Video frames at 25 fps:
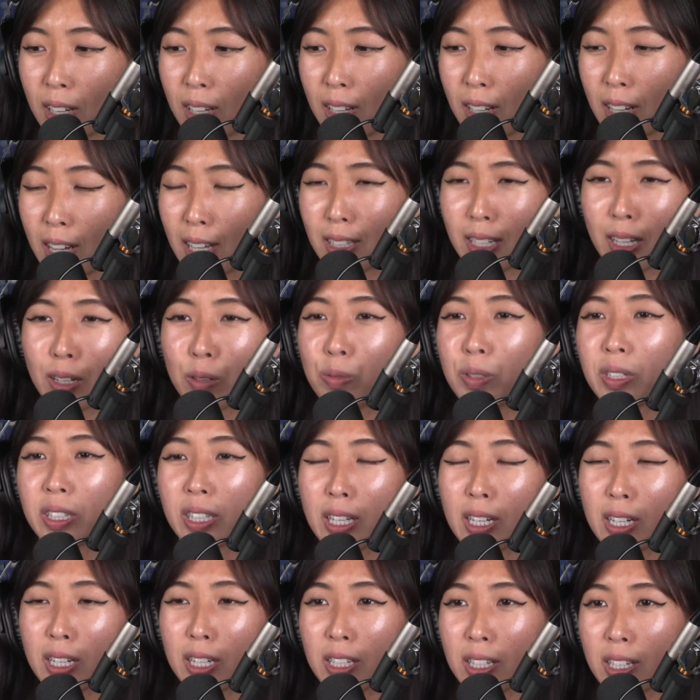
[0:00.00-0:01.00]
And like
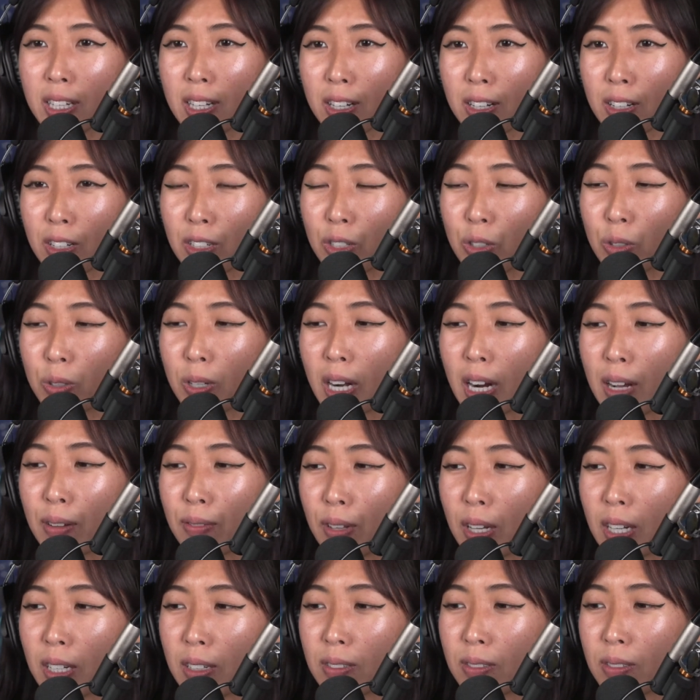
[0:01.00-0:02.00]
within a year you could have
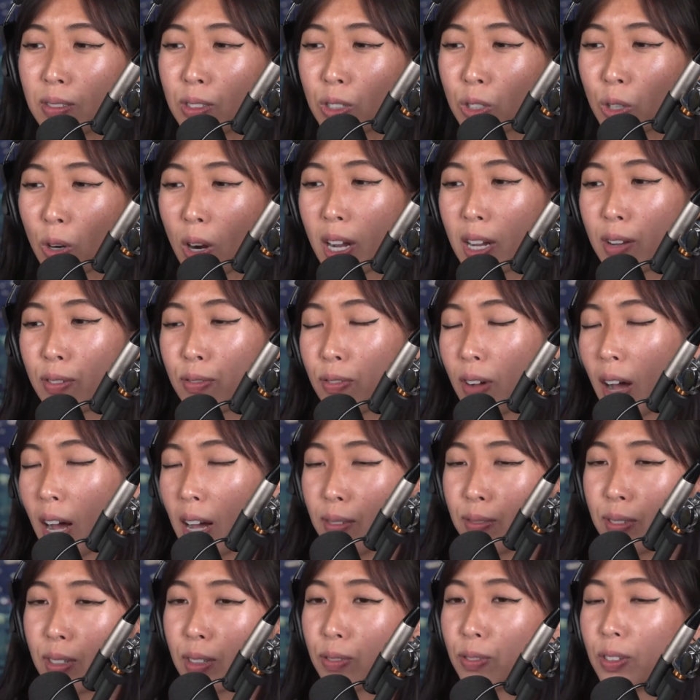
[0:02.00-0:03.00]
like try
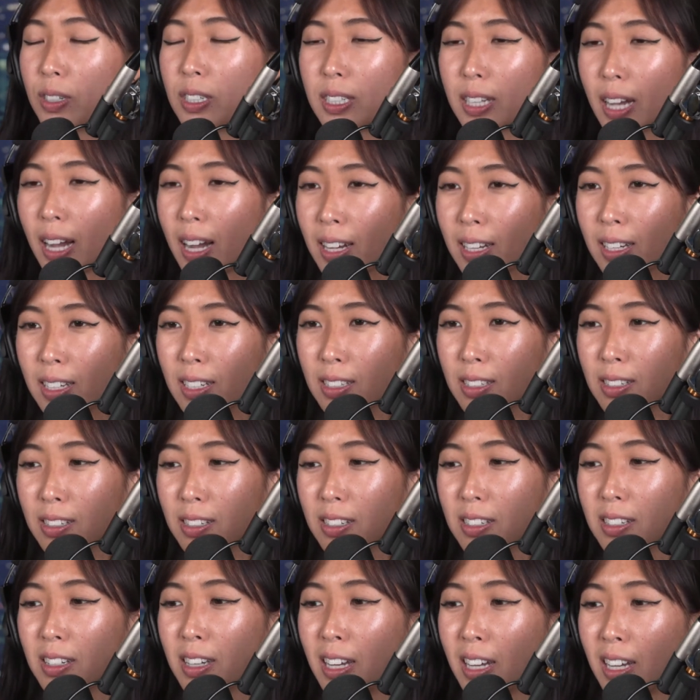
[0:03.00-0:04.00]
five different
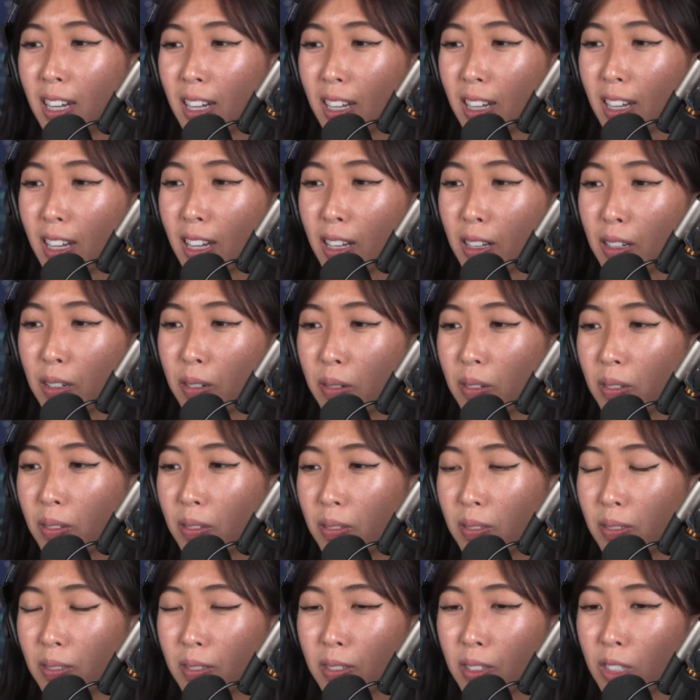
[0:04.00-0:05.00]
diets and
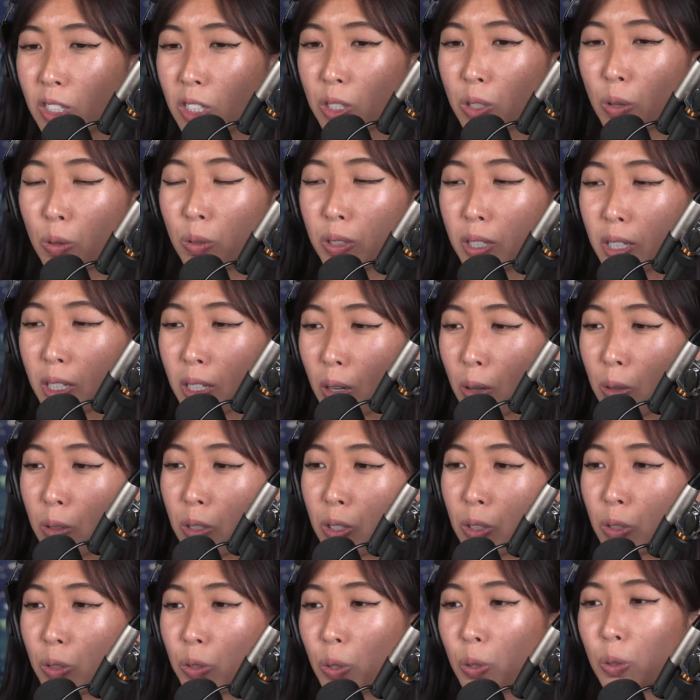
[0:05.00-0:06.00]
just only go to
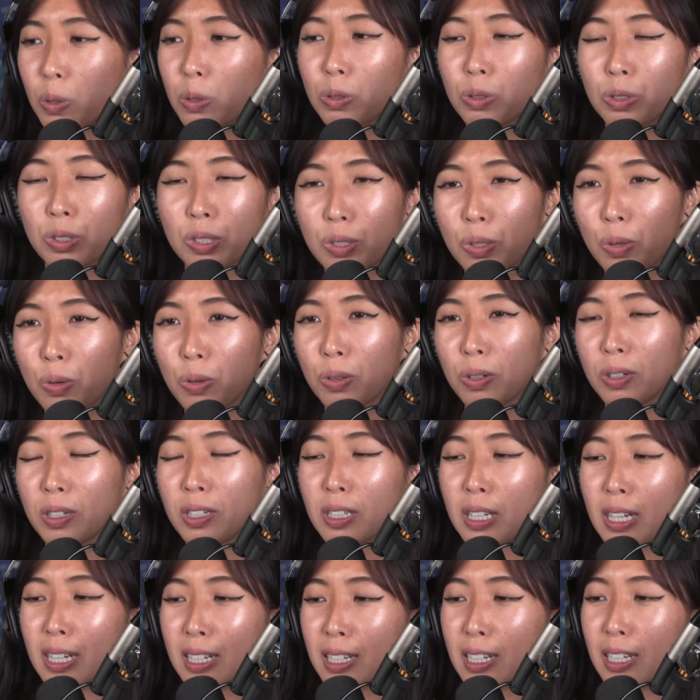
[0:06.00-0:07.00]
your local store
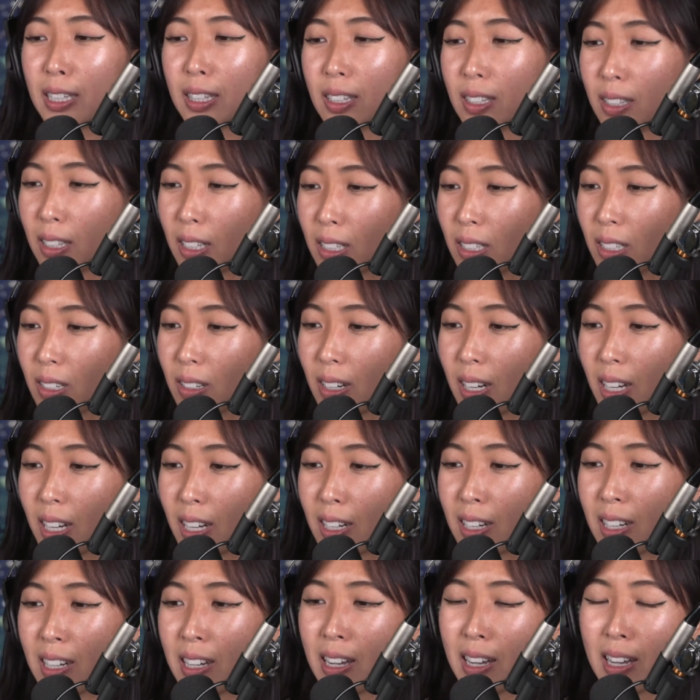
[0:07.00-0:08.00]
and, and get the things you
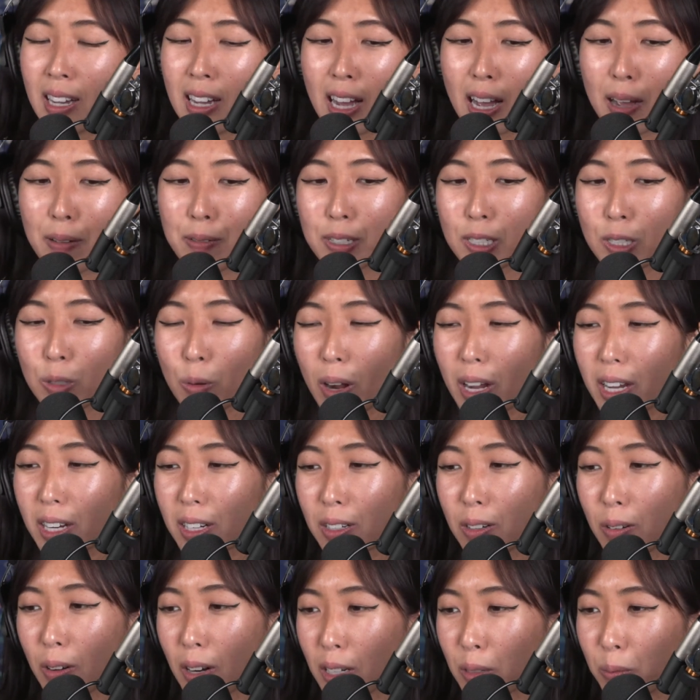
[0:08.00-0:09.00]
need. I mean, it's quite
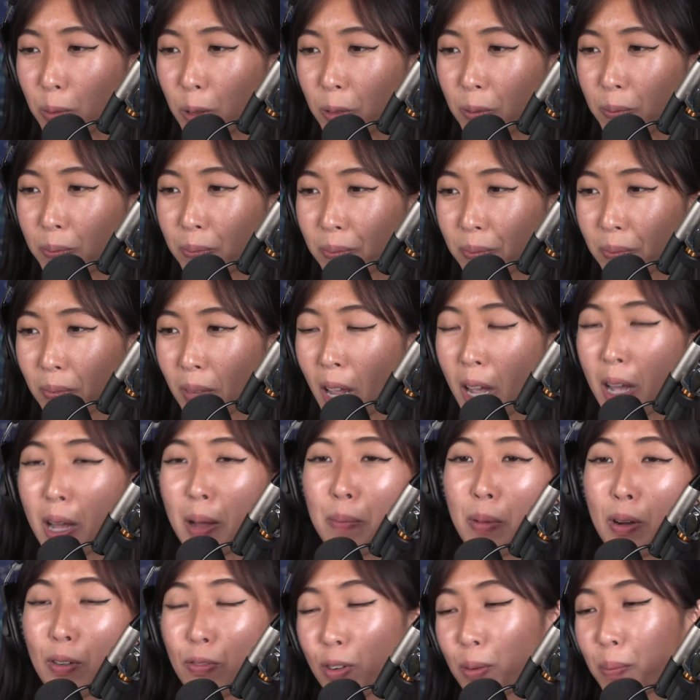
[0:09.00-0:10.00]
incredible.
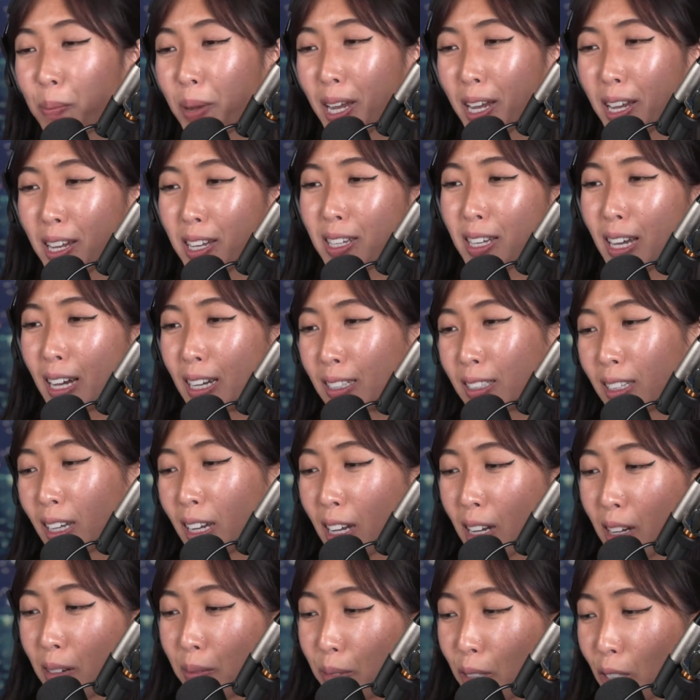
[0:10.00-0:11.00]
But for me, yes, I
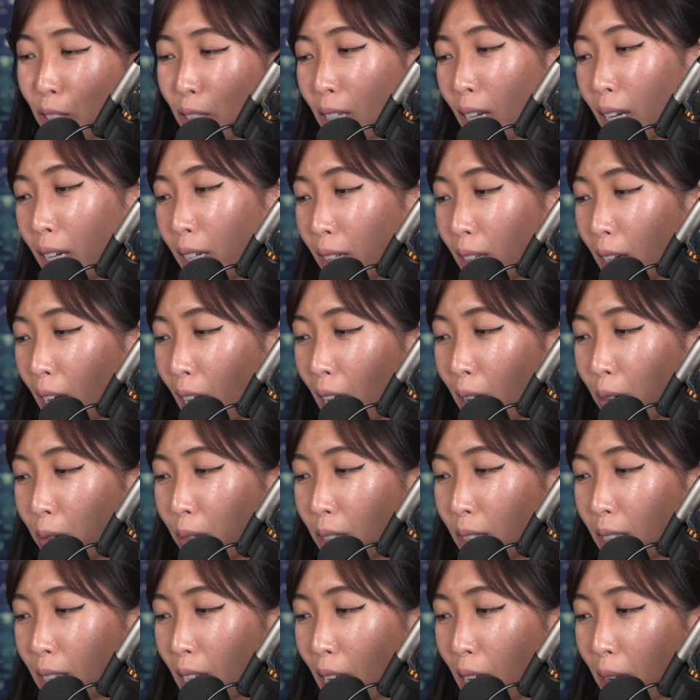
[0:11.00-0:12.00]
am just like, I
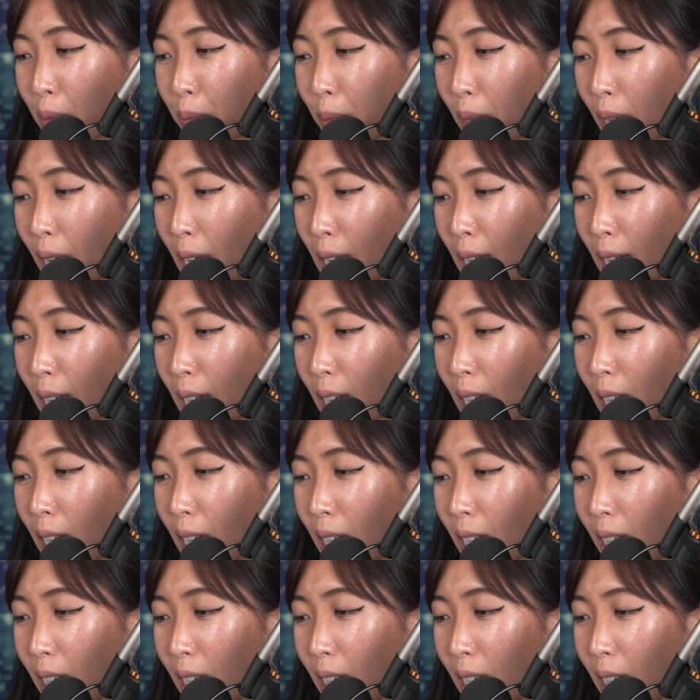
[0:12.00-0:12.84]
would say I'm like